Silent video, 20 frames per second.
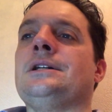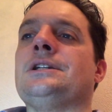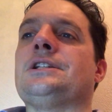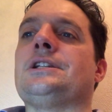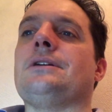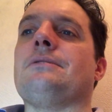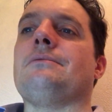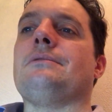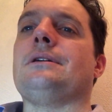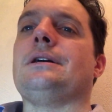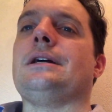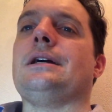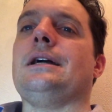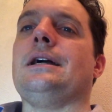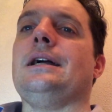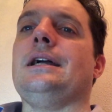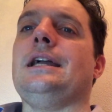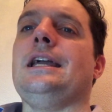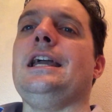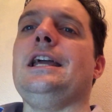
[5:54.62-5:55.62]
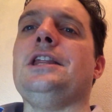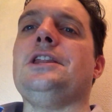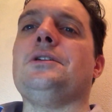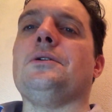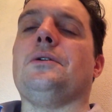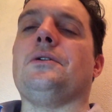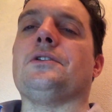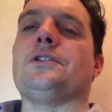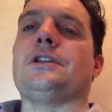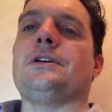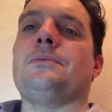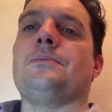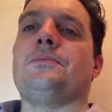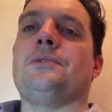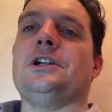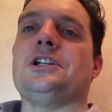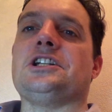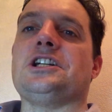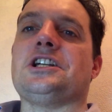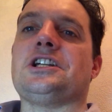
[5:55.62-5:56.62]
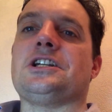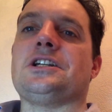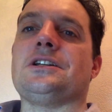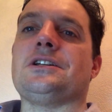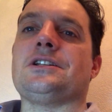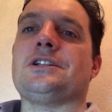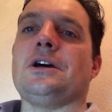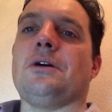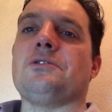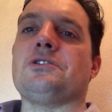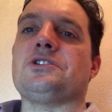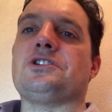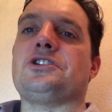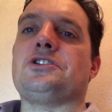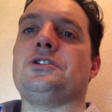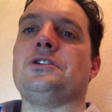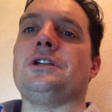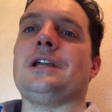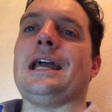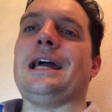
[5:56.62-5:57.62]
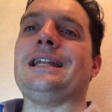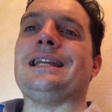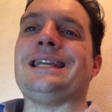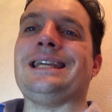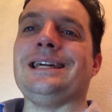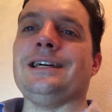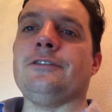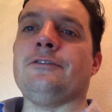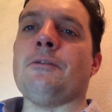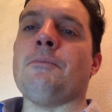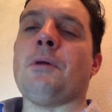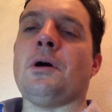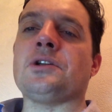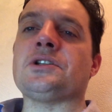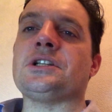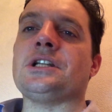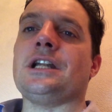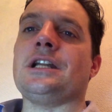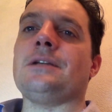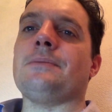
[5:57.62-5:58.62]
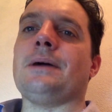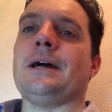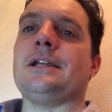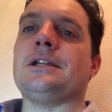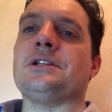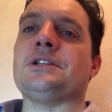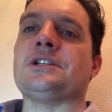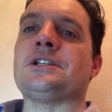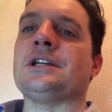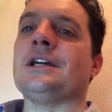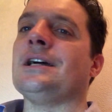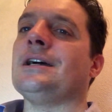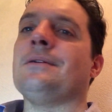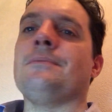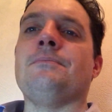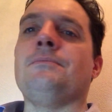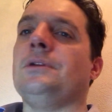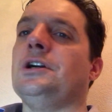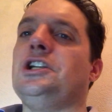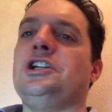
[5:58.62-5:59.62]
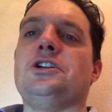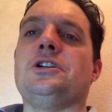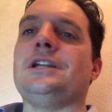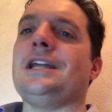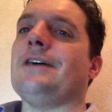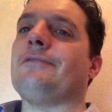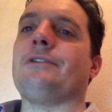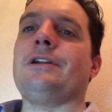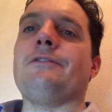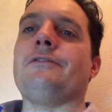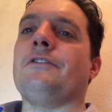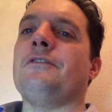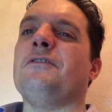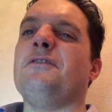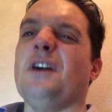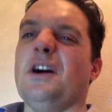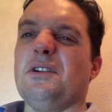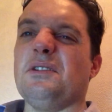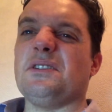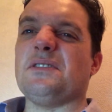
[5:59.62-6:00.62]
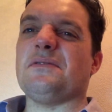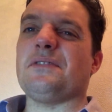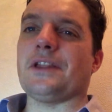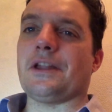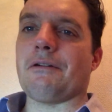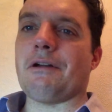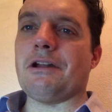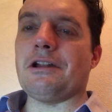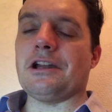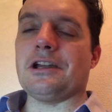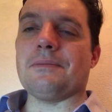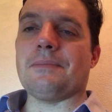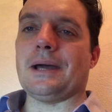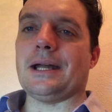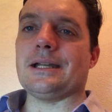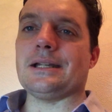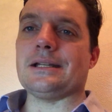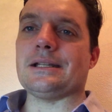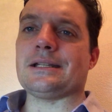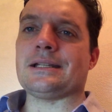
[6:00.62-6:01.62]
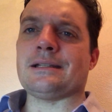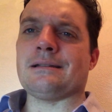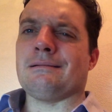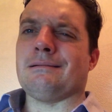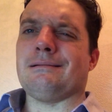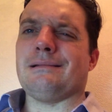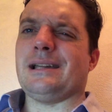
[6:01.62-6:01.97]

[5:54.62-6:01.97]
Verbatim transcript: So he thought that British soldiers should get killed for Bosnian independence, but should never even vote for their own independence.